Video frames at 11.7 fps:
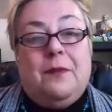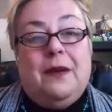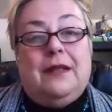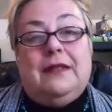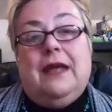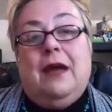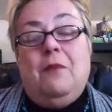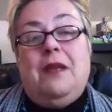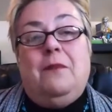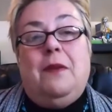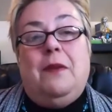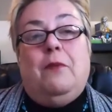but how many
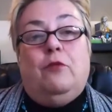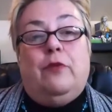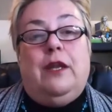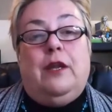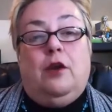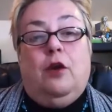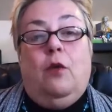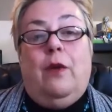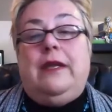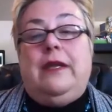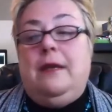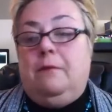people really go
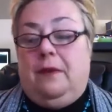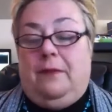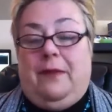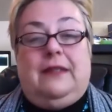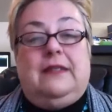and implement?